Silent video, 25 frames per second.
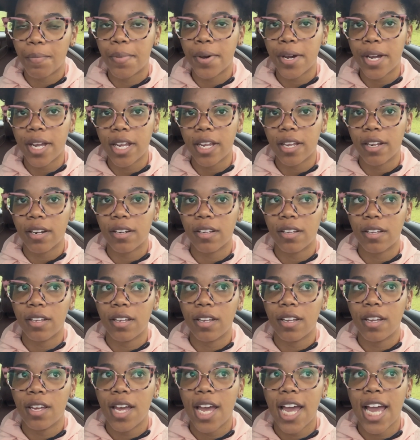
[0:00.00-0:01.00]
But
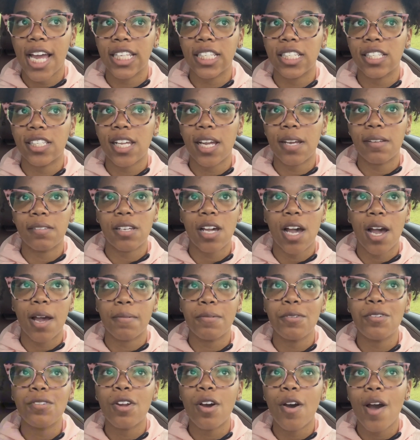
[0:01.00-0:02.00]
at the same
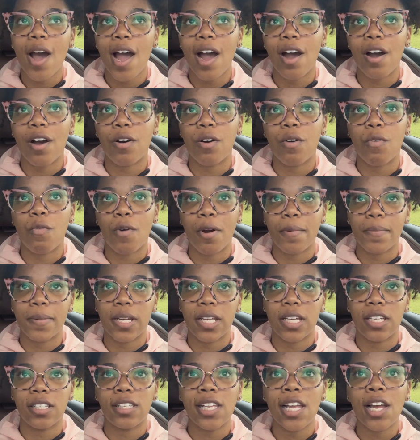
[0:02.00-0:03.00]
time, you know how a woman
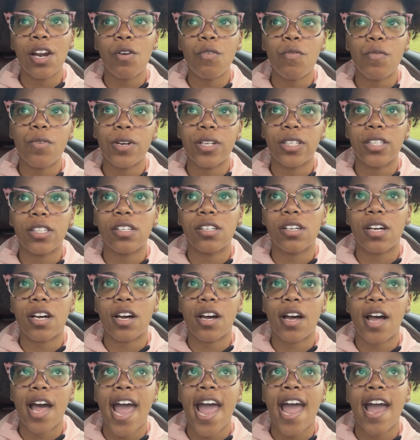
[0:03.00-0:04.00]
is. They don't want
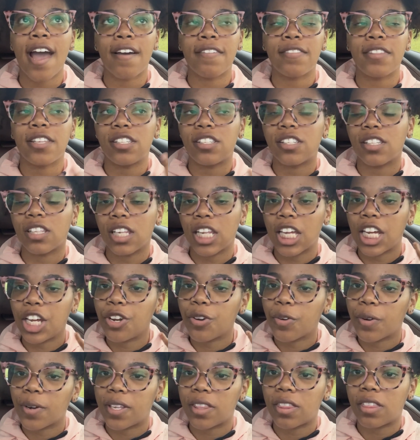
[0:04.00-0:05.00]
to have this
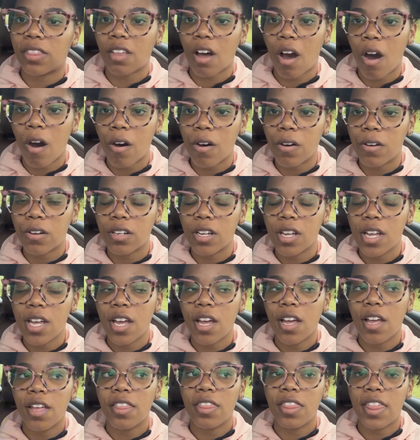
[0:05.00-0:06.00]
lingering thought
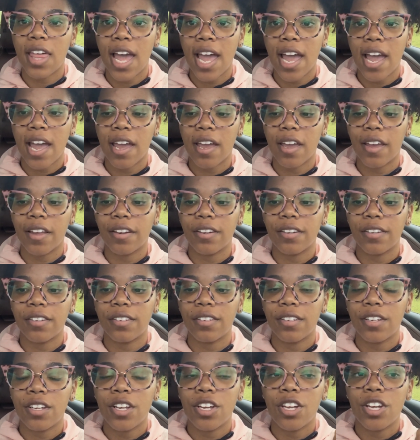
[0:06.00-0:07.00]
that
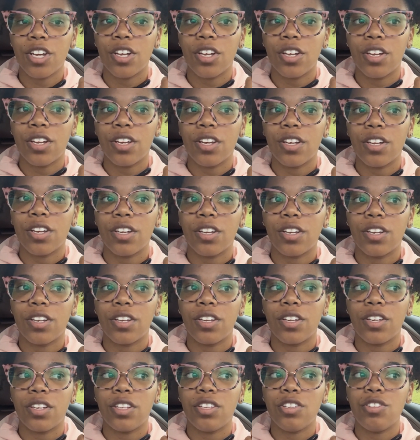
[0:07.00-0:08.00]

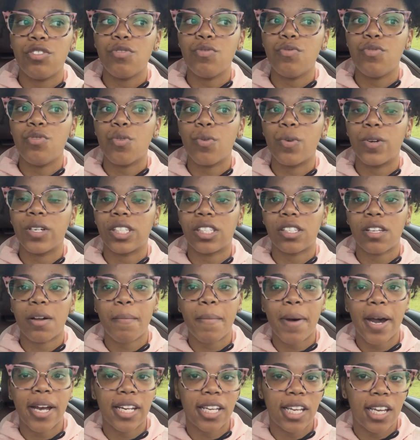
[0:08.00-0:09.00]
you doing
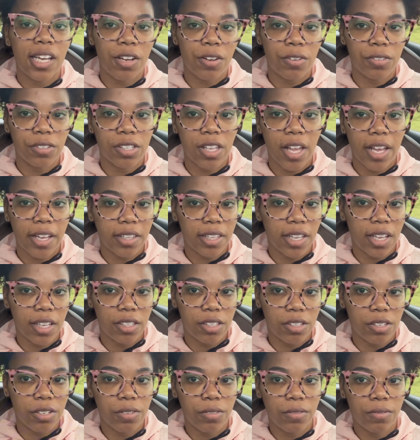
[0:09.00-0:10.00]
somebody else like that
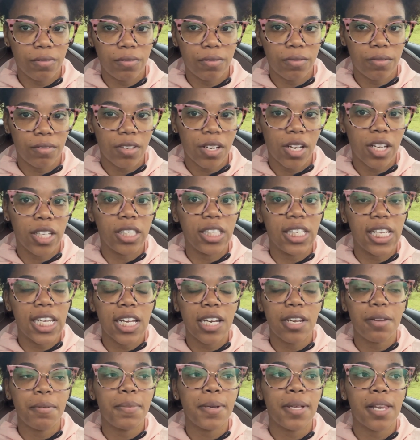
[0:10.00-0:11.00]
too. Because
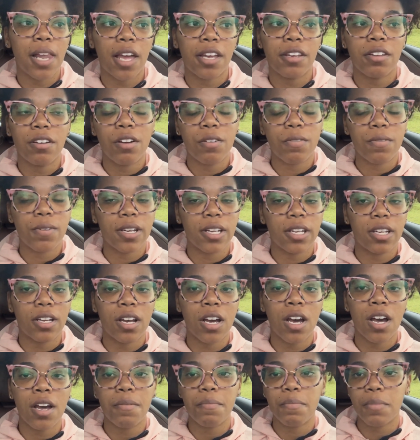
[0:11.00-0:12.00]
then it'd be like, you know what?
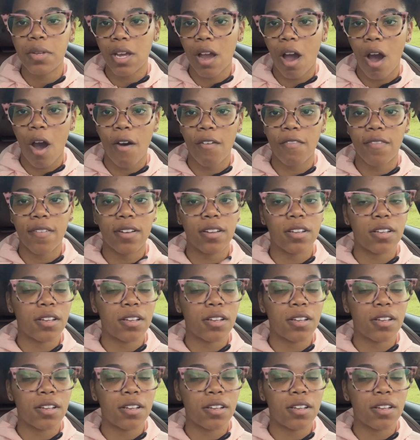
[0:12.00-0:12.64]
Cut me off.